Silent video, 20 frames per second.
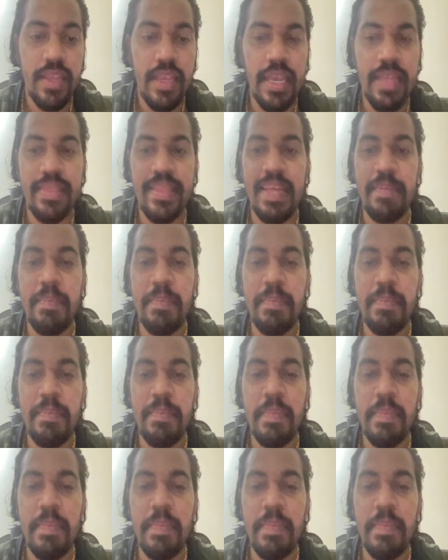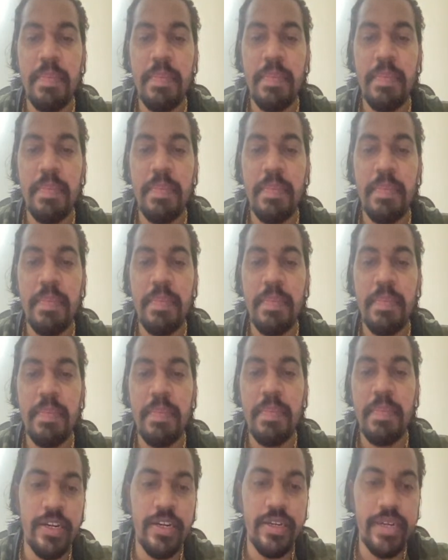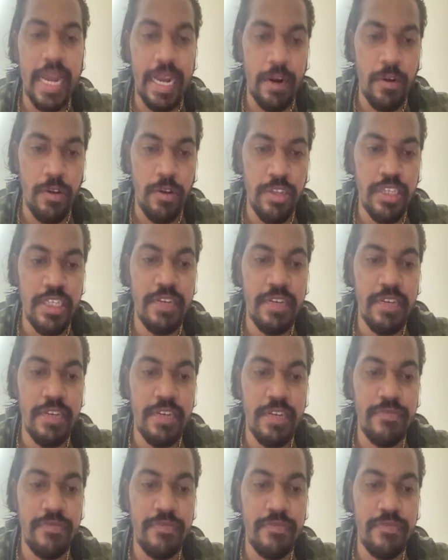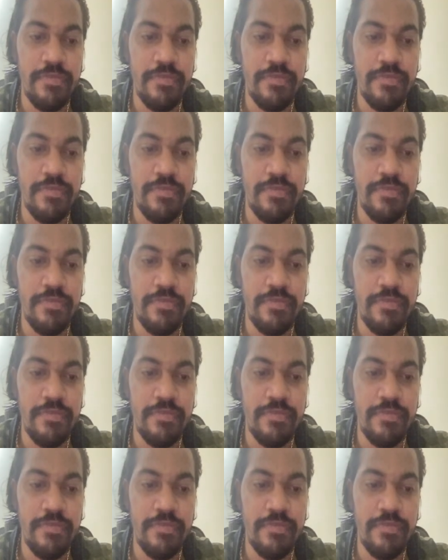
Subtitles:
and then maybe once you go learning different technology, different domains,